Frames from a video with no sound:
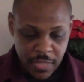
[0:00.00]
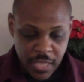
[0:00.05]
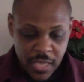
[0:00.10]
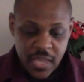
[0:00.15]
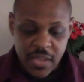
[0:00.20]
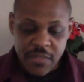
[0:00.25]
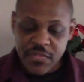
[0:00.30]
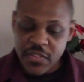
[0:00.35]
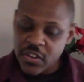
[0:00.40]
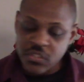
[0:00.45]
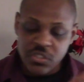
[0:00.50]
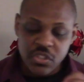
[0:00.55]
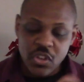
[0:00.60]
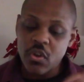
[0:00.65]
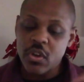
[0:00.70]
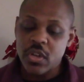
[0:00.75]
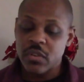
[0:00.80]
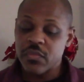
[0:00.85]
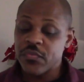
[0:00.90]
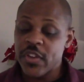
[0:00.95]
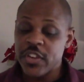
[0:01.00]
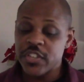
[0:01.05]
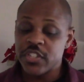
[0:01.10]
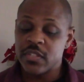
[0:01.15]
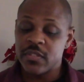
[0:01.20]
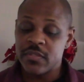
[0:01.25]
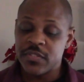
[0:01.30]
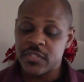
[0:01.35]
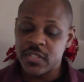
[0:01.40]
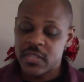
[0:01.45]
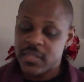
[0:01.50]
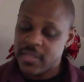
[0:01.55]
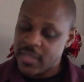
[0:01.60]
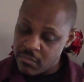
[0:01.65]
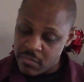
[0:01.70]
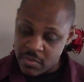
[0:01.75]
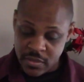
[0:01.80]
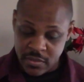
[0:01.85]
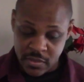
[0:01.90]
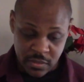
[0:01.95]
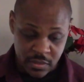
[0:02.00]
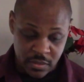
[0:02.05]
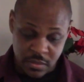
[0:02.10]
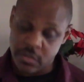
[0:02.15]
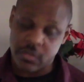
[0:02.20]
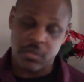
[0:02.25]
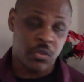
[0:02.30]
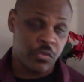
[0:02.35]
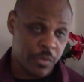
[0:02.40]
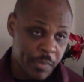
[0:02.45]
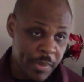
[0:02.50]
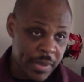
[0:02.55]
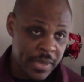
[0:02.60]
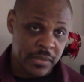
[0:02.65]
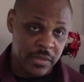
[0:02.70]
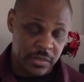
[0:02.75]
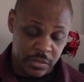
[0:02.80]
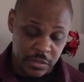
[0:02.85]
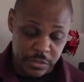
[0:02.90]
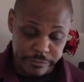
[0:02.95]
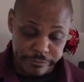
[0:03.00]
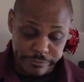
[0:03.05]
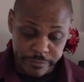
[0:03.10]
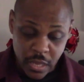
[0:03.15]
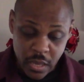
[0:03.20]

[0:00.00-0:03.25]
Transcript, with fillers: If there's no confession of sin, that means that there's no repentance.